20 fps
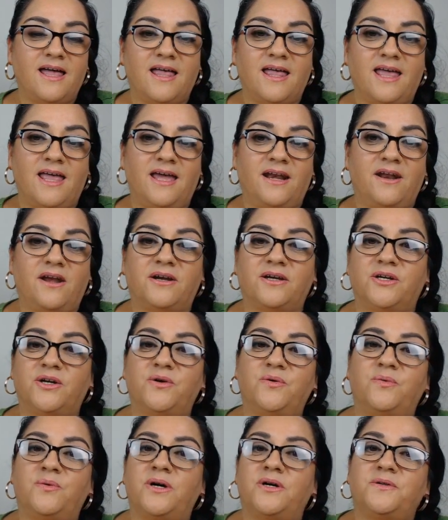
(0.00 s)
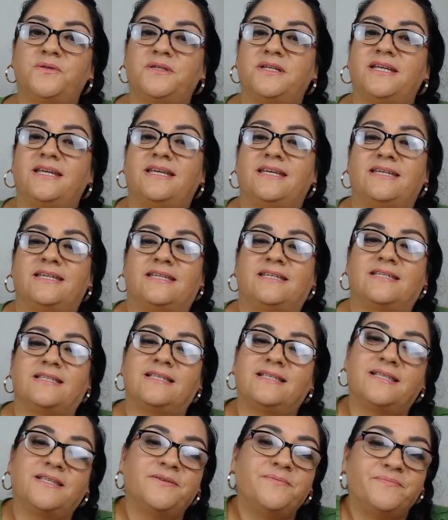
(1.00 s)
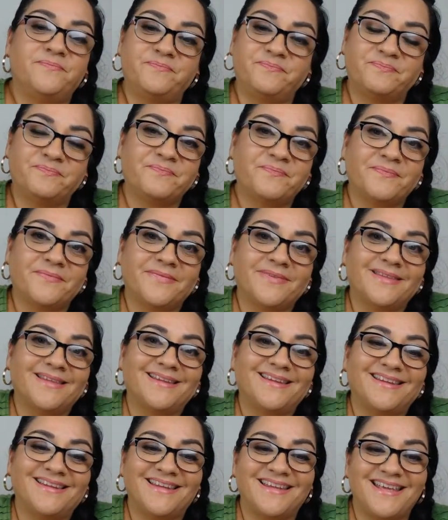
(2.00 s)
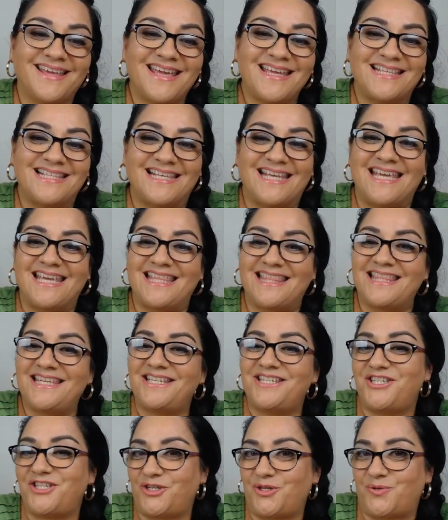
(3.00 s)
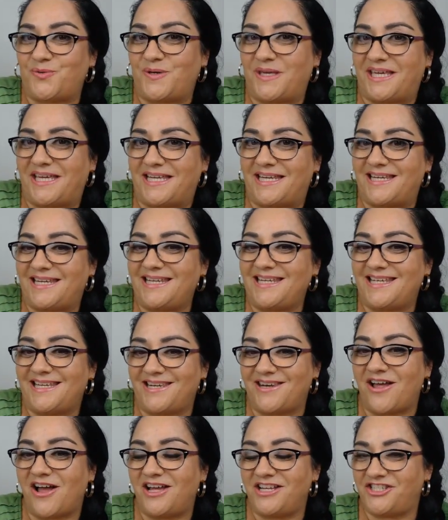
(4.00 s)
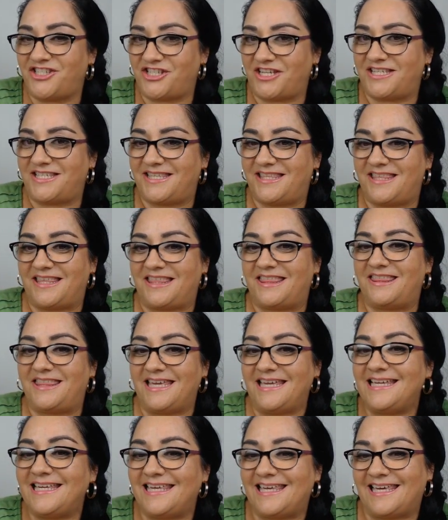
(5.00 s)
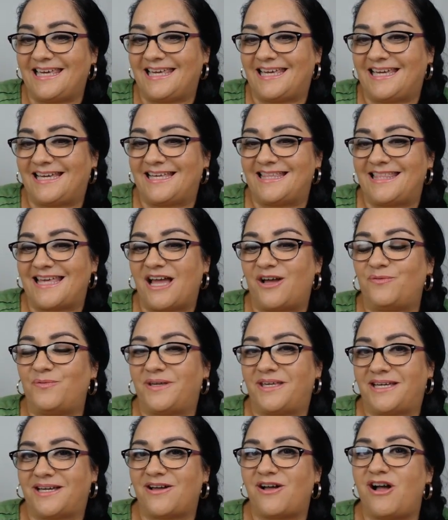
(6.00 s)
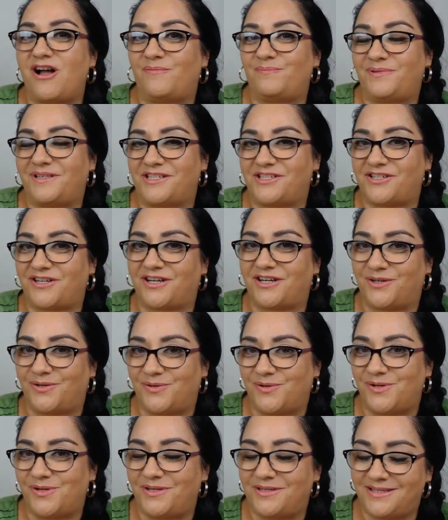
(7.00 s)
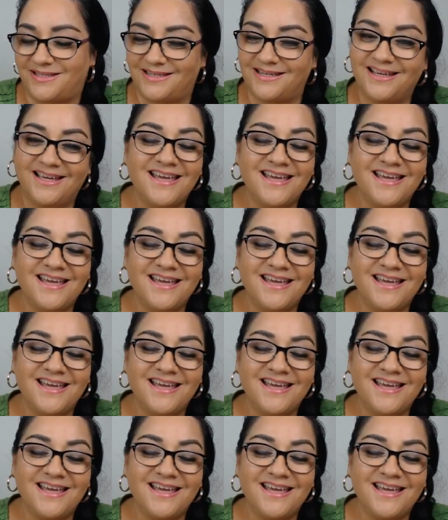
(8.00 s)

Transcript: And our quote is, it's in the doing, not just the thinking, that we accomplish our goals.